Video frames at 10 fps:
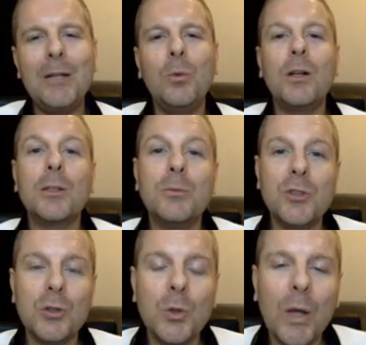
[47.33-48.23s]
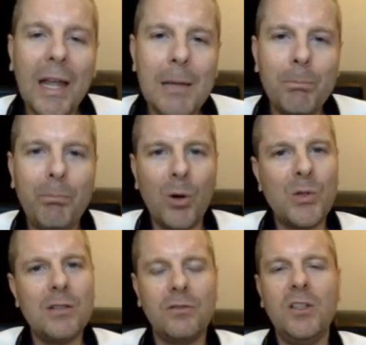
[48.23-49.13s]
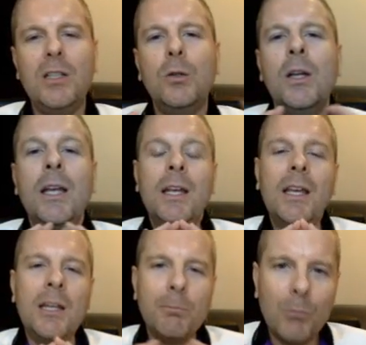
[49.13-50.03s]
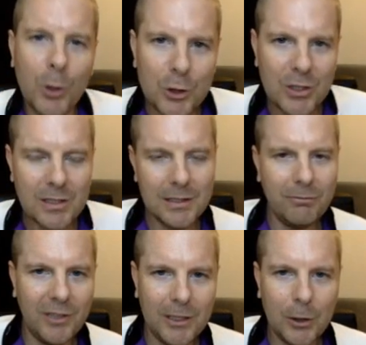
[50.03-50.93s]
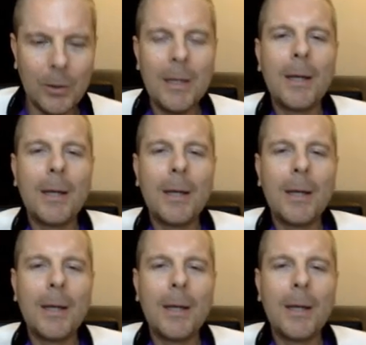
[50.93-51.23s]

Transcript: Welcome to a bonus video, an emergency video.